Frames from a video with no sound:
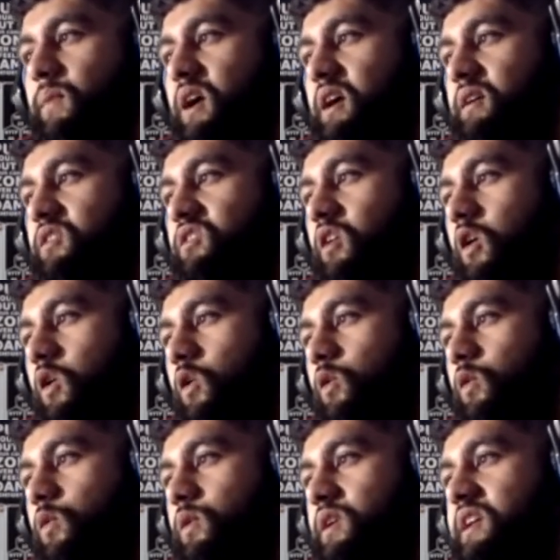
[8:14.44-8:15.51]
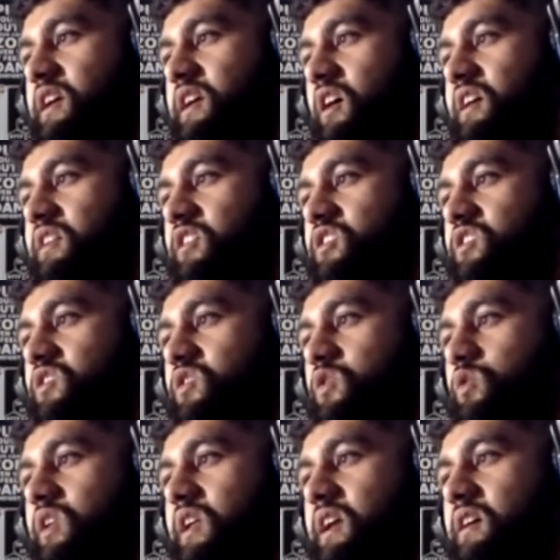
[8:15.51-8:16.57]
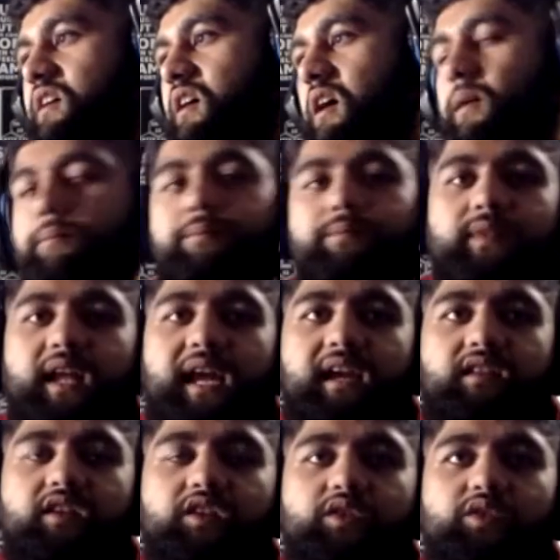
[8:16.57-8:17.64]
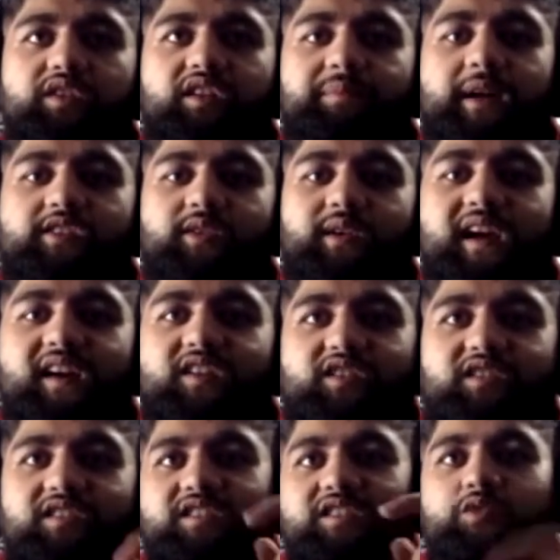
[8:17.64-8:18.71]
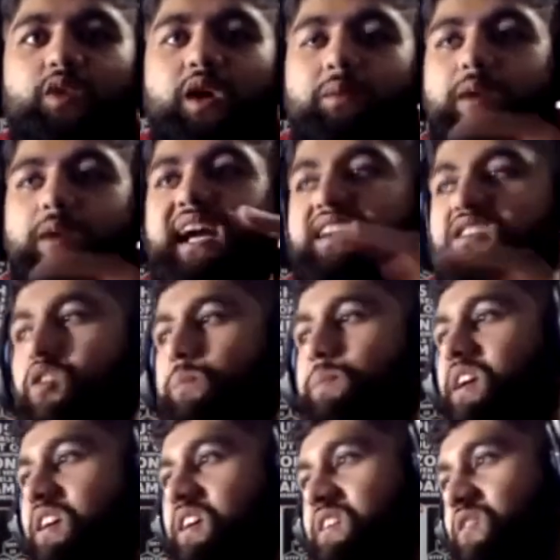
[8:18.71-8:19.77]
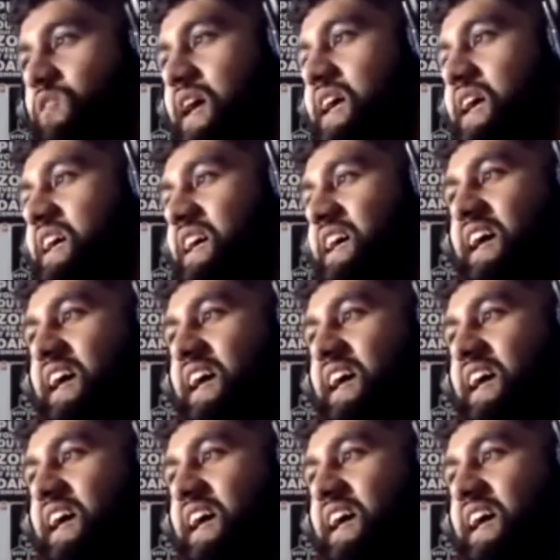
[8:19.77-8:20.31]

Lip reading: So here they're just using they're using special characters such as square brackets or periods, right?